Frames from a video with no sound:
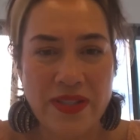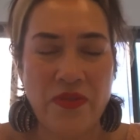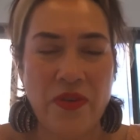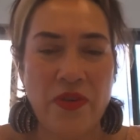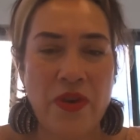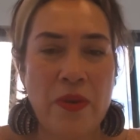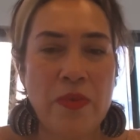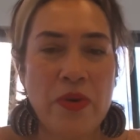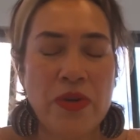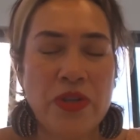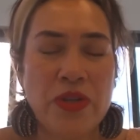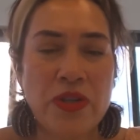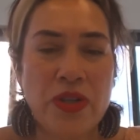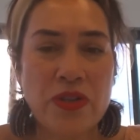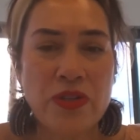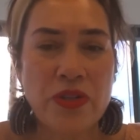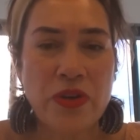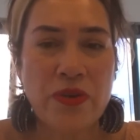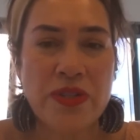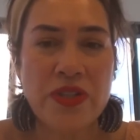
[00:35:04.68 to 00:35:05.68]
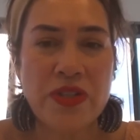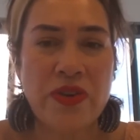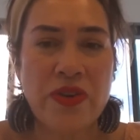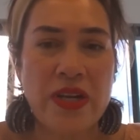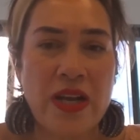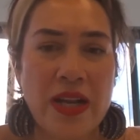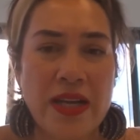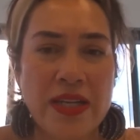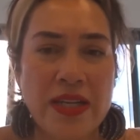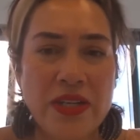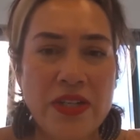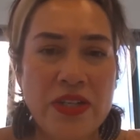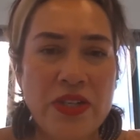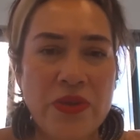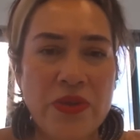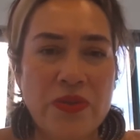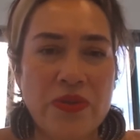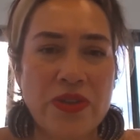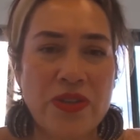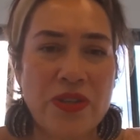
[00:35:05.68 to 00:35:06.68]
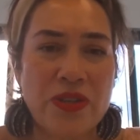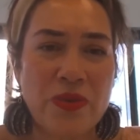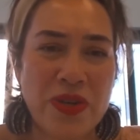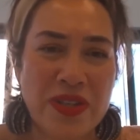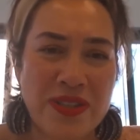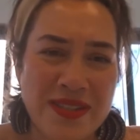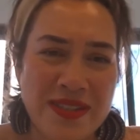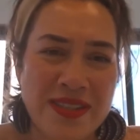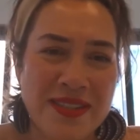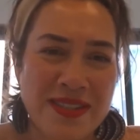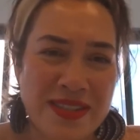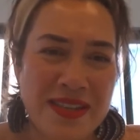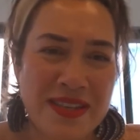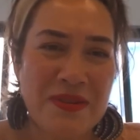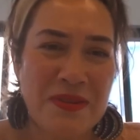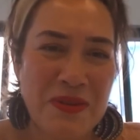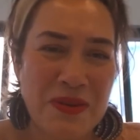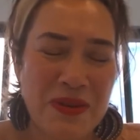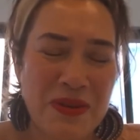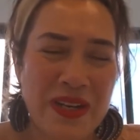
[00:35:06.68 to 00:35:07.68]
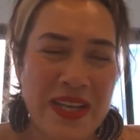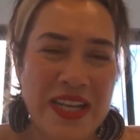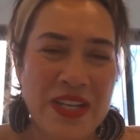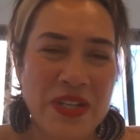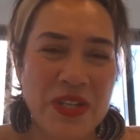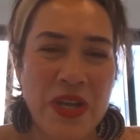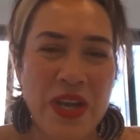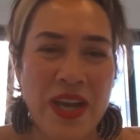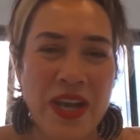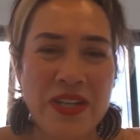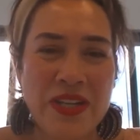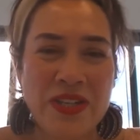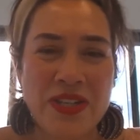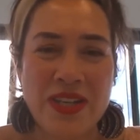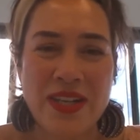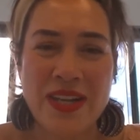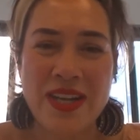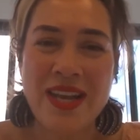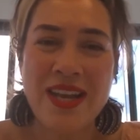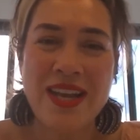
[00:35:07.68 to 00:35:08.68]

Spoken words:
for Aboriginal and Torres Strait Islander children to accessing early education.